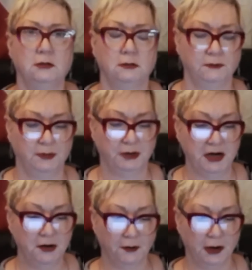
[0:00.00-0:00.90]
We've been
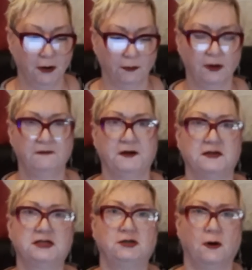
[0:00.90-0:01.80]
hearing horrific
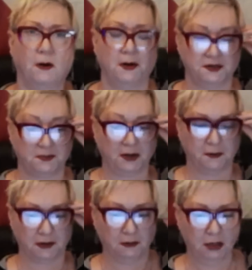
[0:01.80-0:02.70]
stories
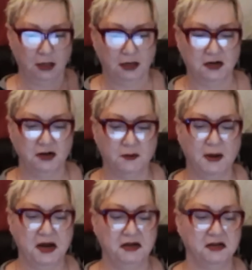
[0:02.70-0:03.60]
about the
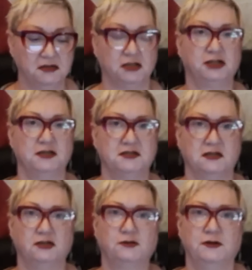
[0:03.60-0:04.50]
inhumane conditions
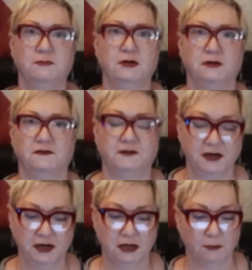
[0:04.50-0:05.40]
and treatment of
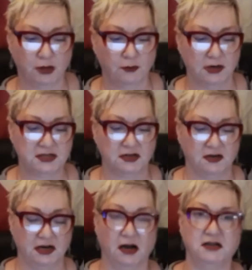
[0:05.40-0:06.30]
immigrants in
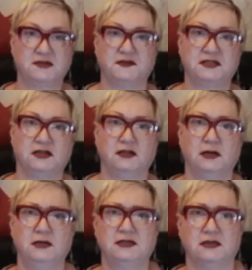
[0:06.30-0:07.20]
the ICE
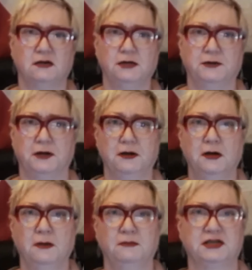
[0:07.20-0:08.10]
facilities, including
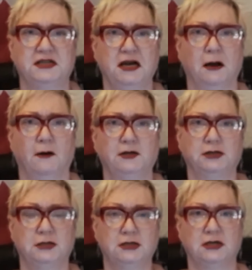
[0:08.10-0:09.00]

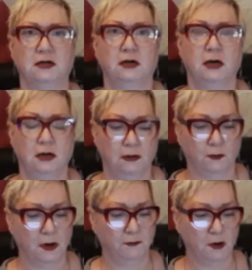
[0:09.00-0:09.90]
miscarriages and
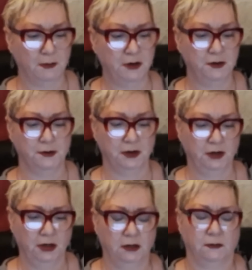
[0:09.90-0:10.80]
one woman who
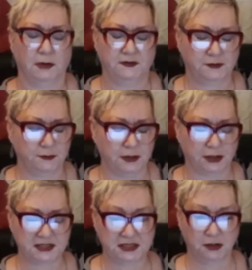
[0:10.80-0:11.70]
went through a
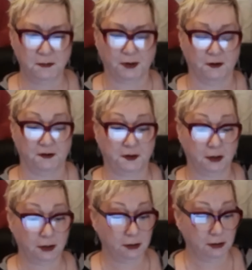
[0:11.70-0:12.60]
stillbirth
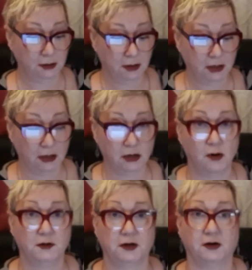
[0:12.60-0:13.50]

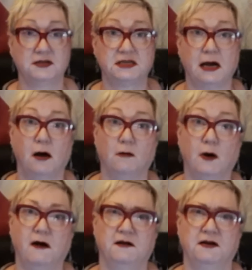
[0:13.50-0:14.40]
alone in her cell
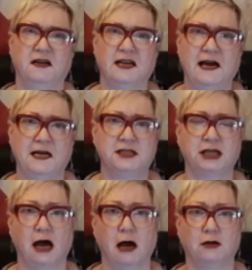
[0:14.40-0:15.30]
while in leg
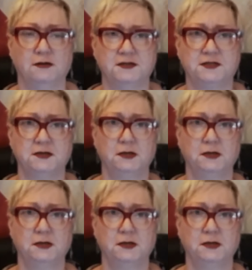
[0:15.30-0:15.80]
shackles.